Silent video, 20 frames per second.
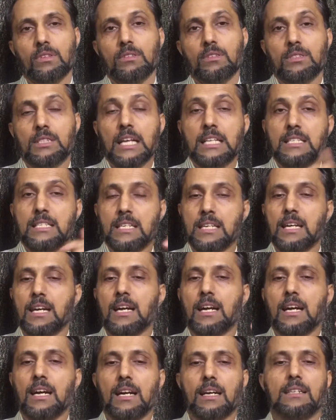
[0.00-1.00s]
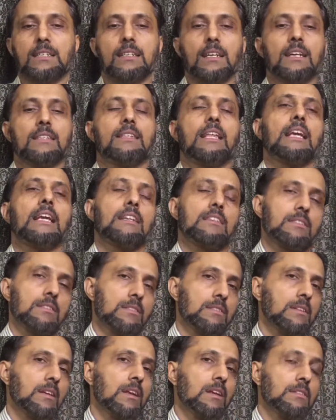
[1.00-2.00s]
Such
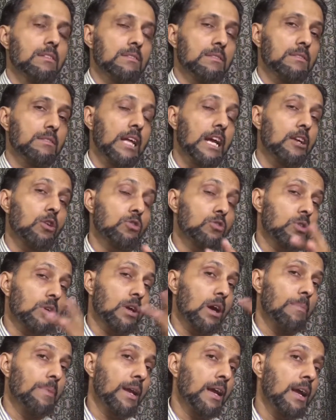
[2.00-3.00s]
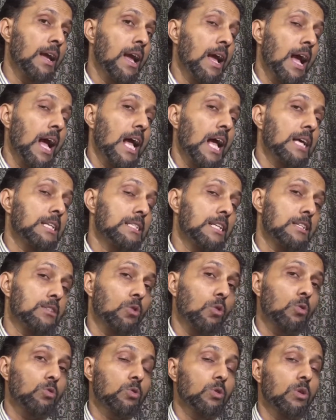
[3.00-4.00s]
things that are also coming as the
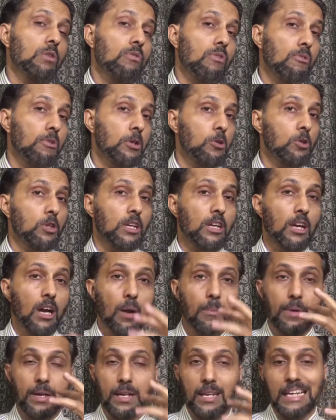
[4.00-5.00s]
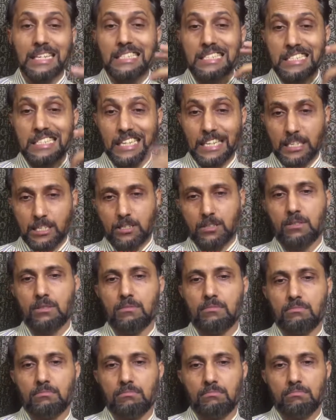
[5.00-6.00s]
source of revenue to the government.
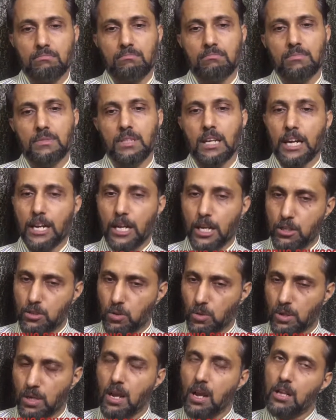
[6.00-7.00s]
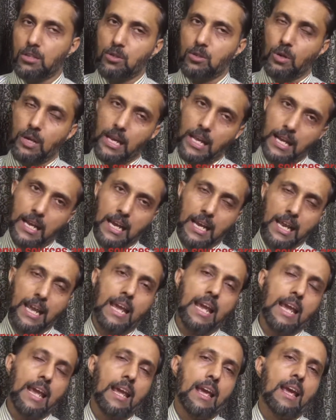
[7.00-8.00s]
Estates. Understood? So,
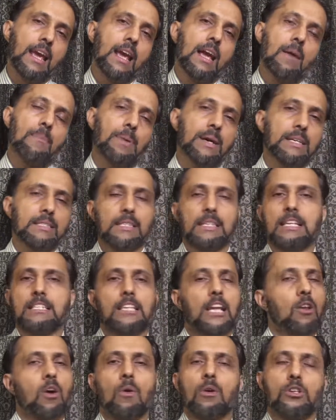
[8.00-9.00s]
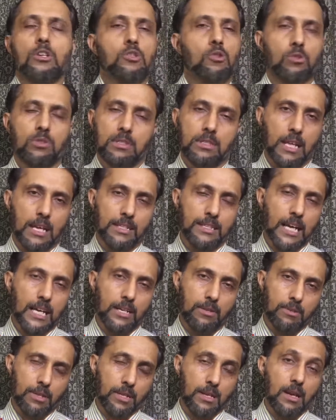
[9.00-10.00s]
legally, a person is there no issues in
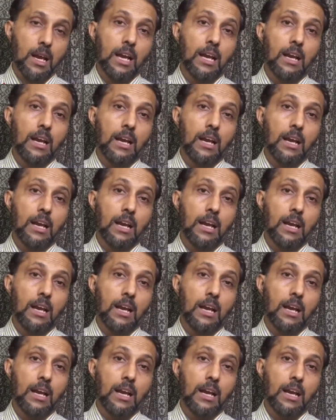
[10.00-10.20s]
that way.